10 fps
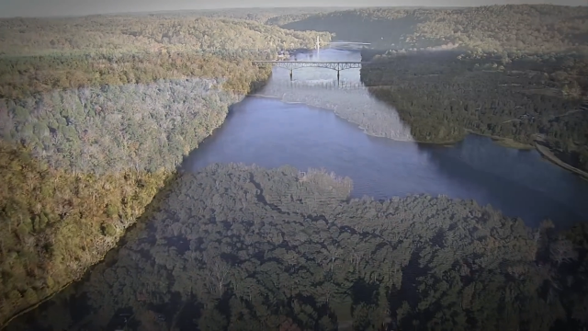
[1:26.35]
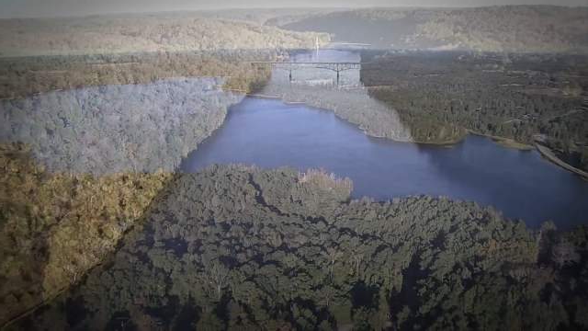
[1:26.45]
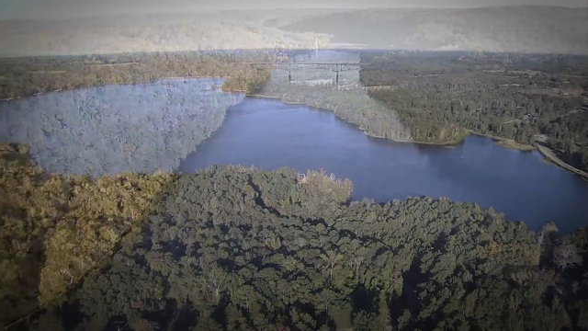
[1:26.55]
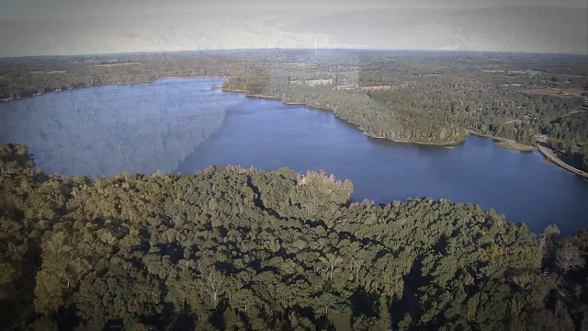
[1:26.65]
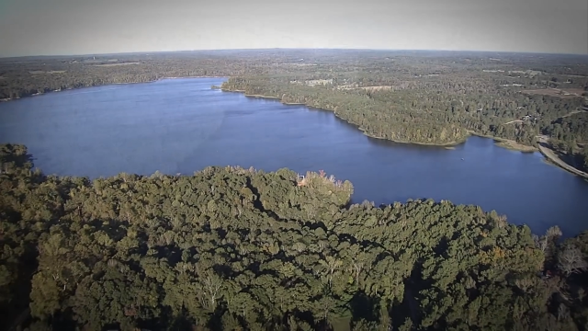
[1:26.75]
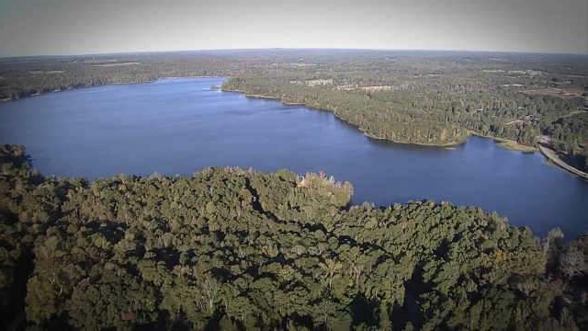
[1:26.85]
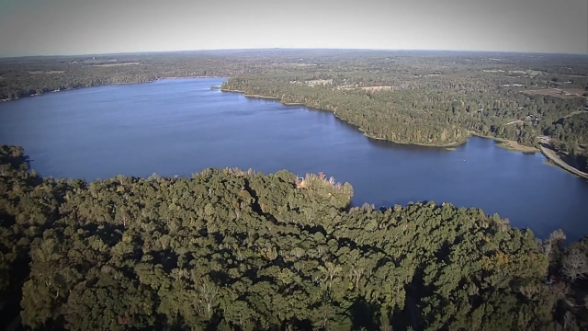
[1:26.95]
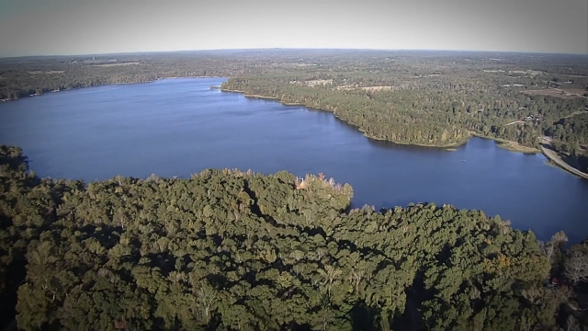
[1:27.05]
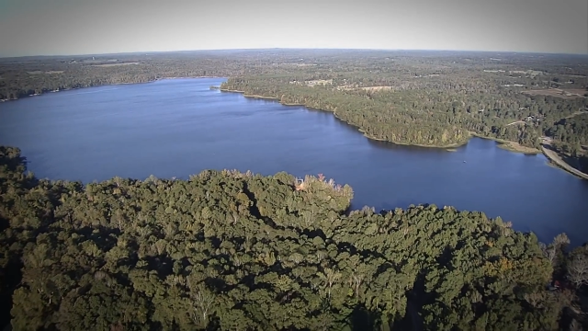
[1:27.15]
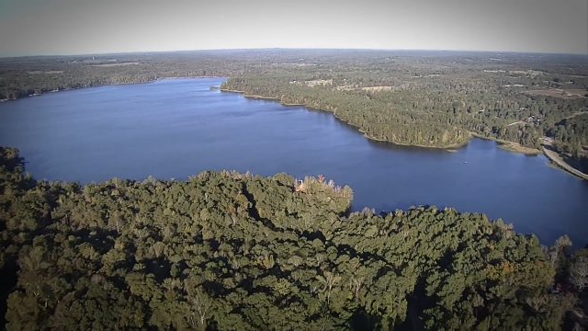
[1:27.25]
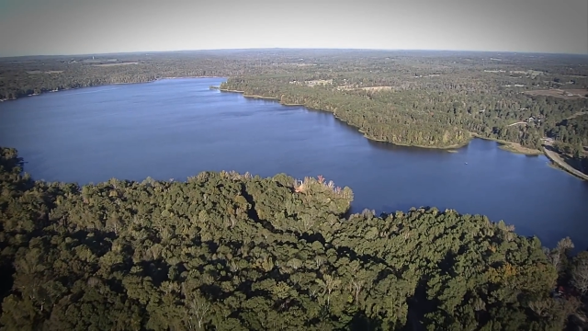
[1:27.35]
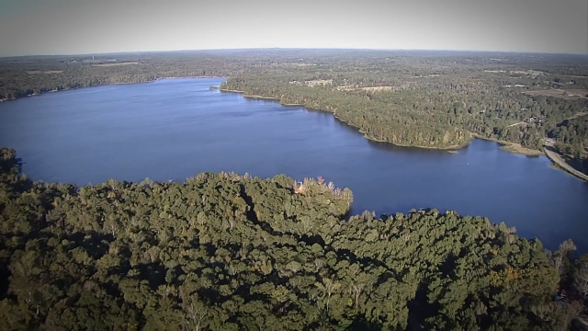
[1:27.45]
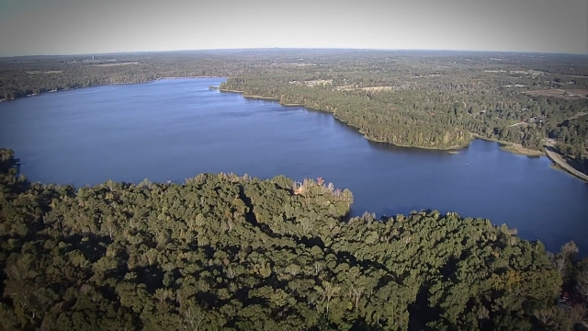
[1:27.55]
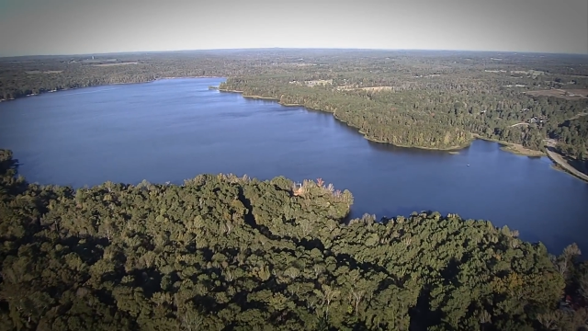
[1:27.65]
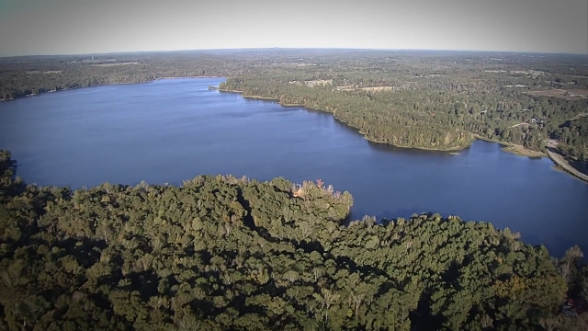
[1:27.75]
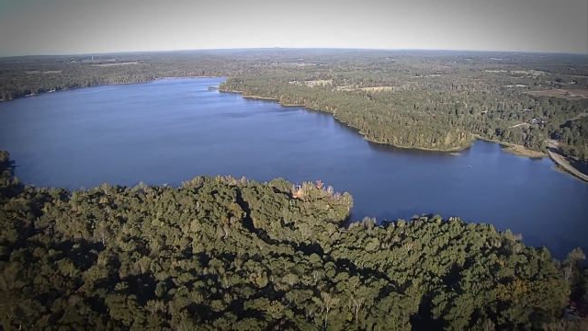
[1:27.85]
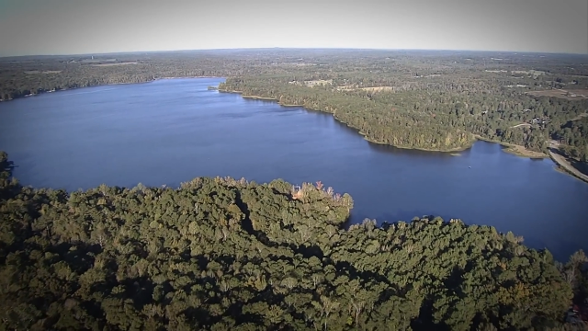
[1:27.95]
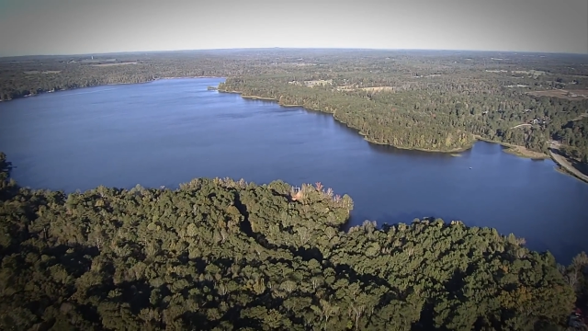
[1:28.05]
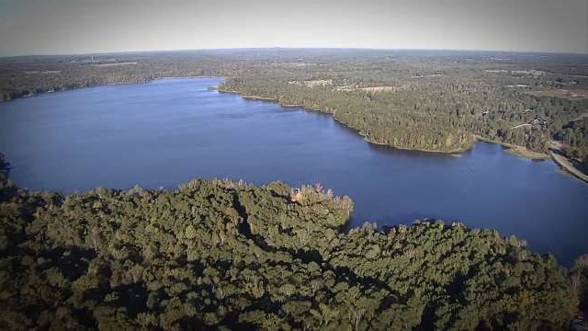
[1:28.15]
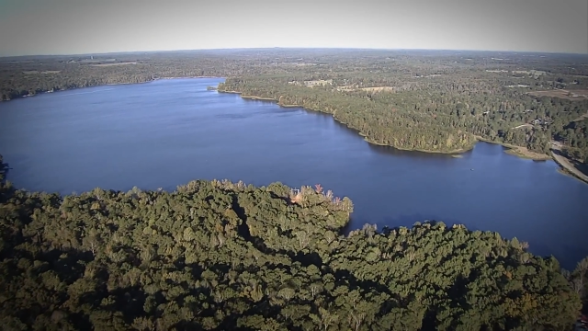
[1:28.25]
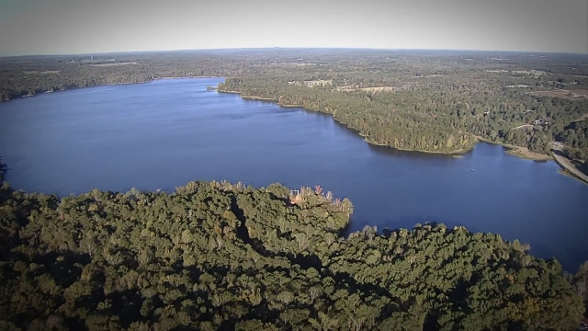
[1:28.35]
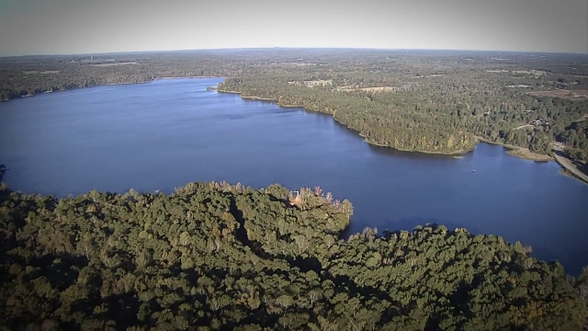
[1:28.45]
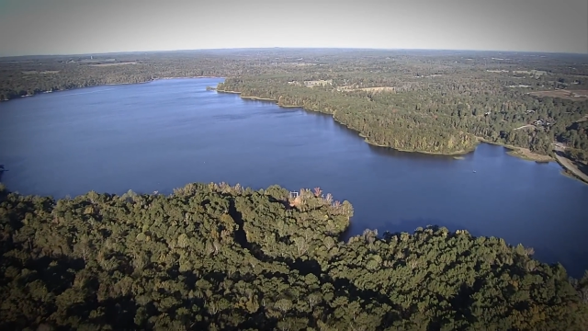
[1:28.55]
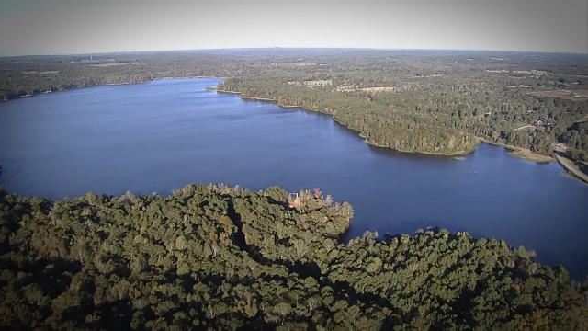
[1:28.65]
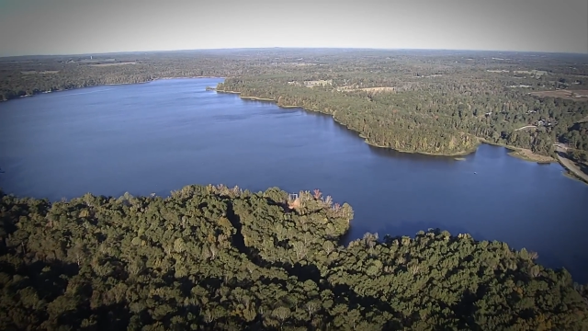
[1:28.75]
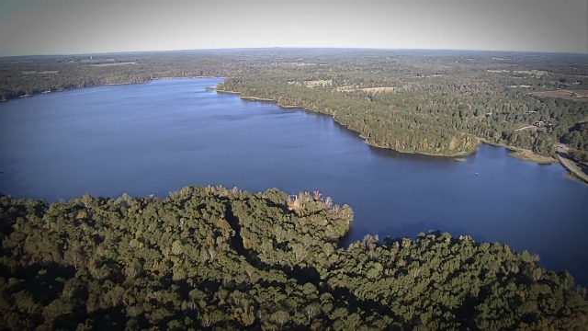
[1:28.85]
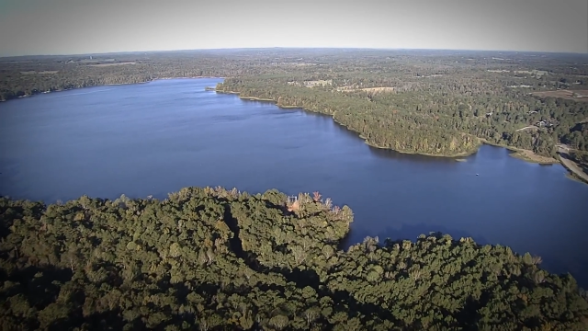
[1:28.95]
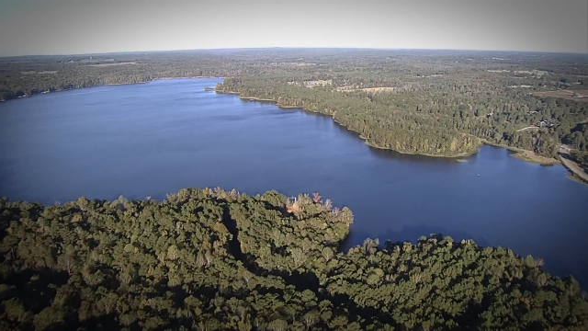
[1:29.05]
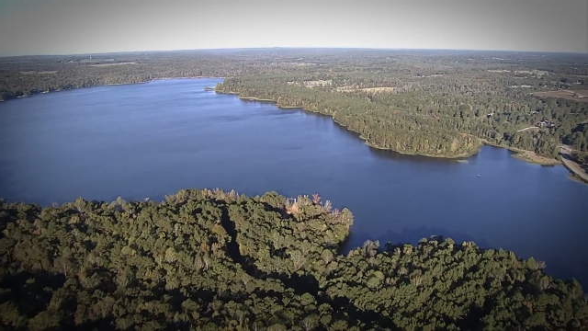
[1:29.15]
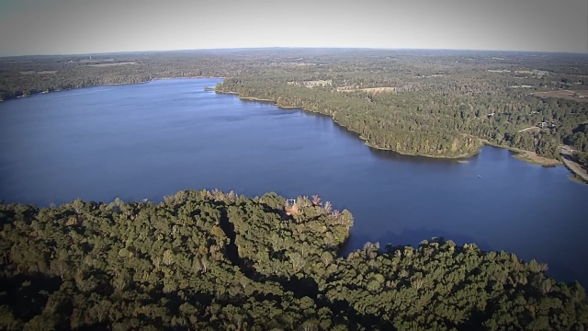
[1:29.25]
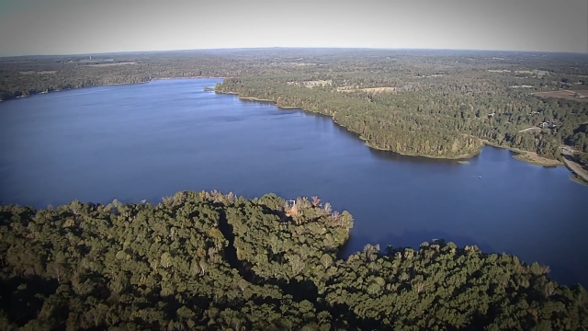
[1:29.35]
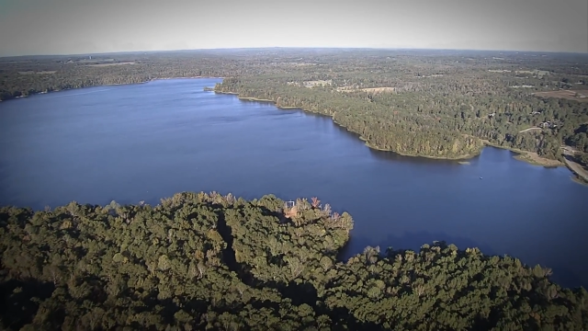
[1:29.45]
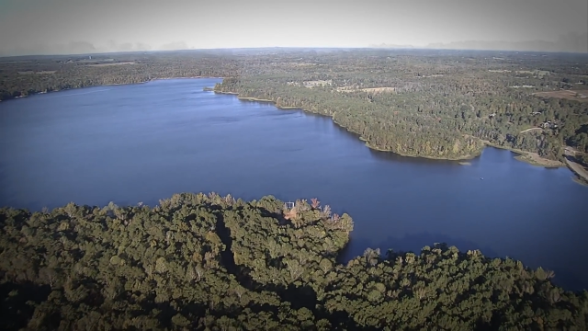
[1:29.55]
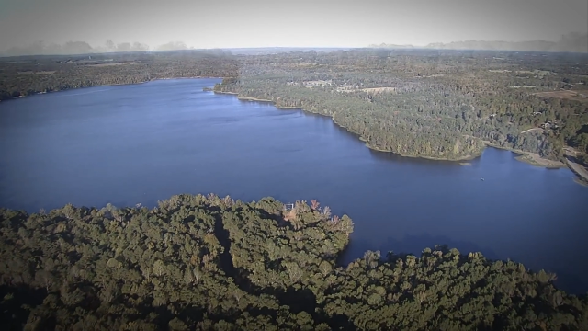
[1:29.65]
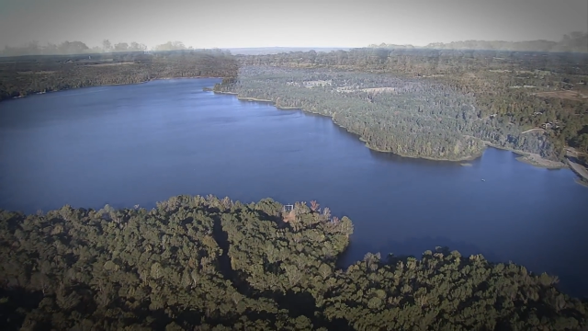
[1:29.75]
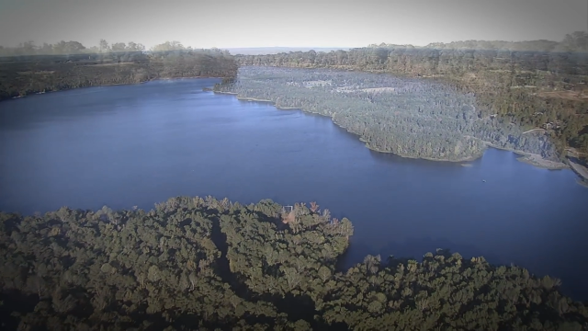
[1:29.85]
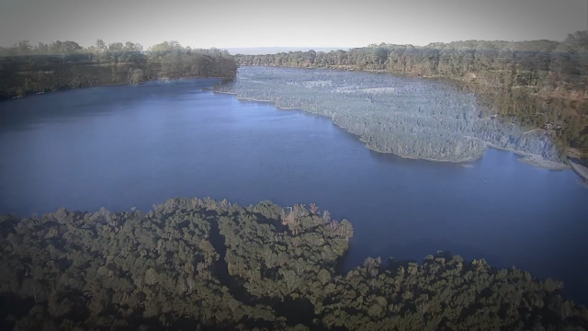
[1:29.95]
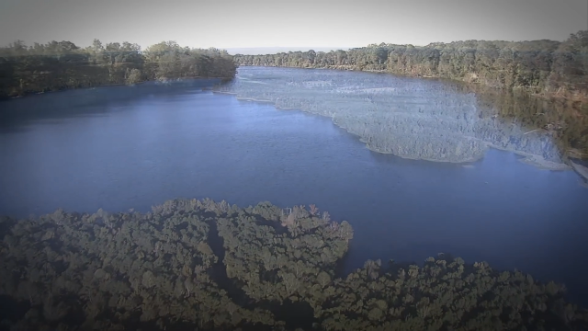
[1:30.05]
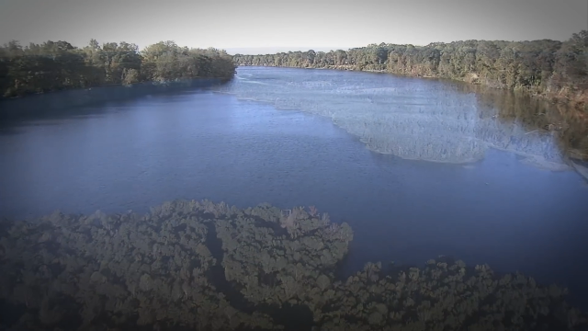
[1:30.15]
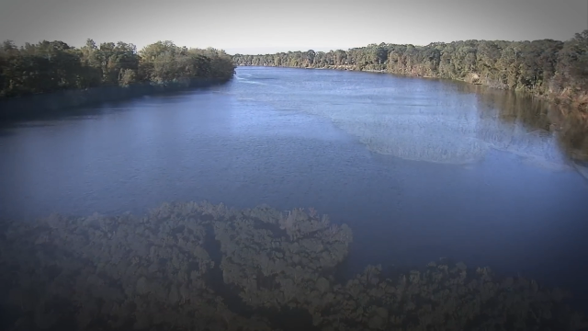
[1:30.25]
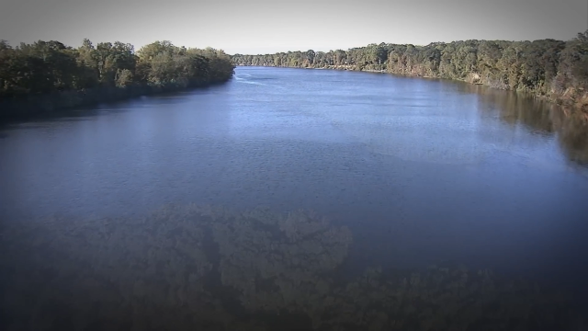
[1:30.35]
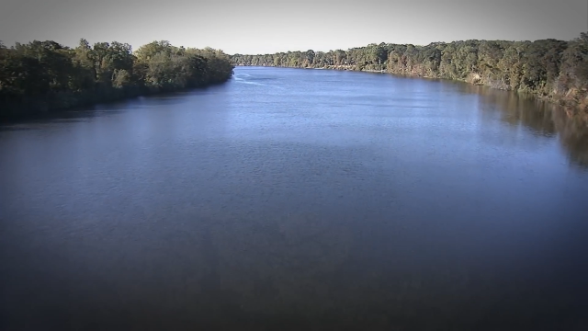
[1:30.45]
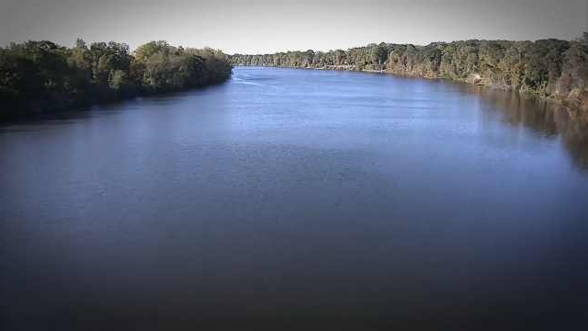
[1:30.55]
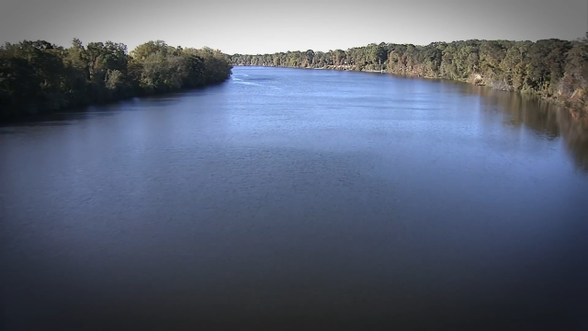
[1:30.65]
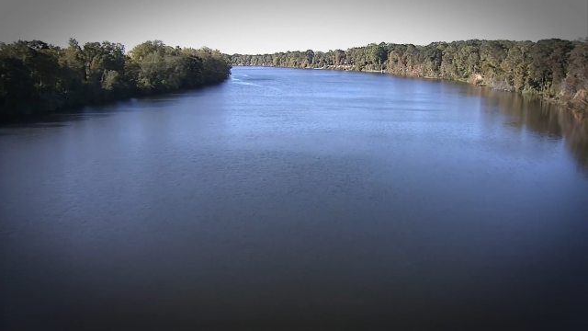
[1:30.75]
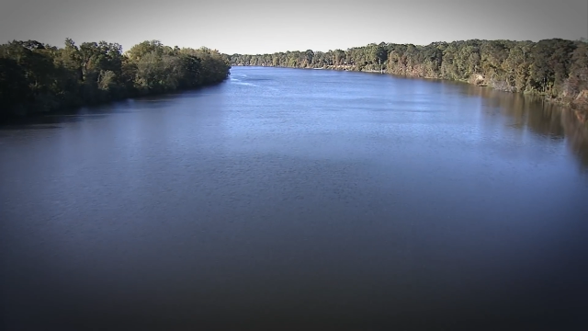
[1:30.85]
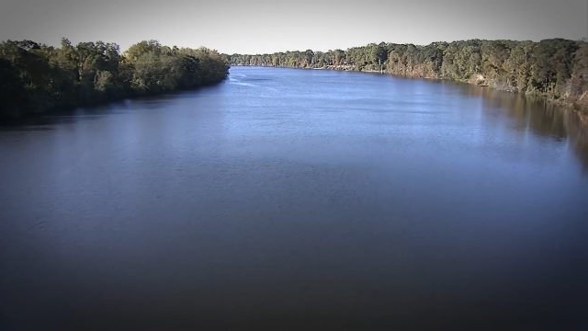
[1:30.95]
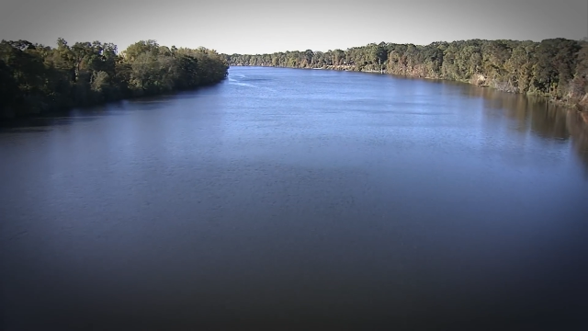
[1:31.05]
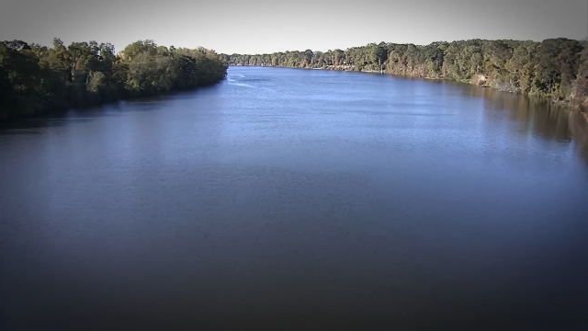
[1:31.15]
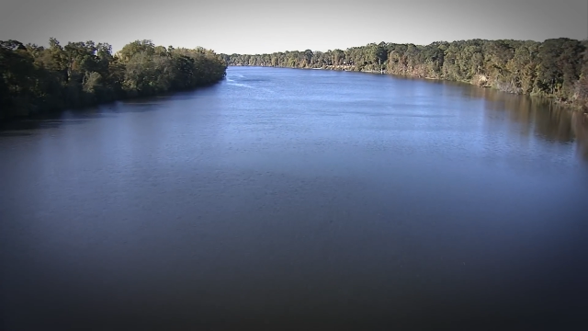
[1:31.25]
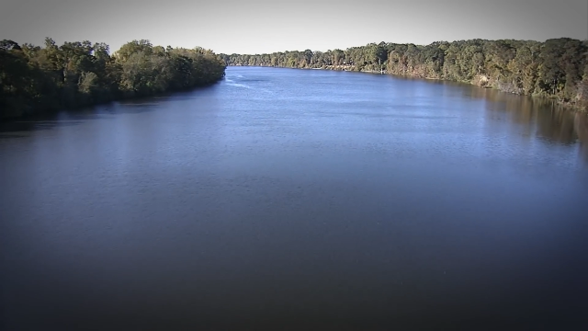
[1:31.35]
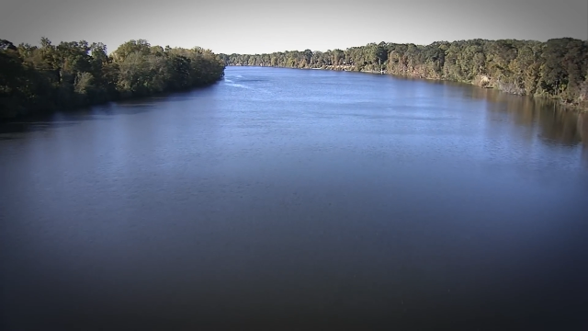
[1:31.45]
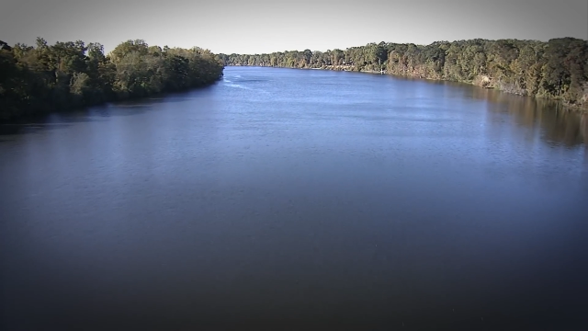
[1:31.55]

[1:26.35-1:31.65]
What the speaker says: No face is visible, so there are no lips to read.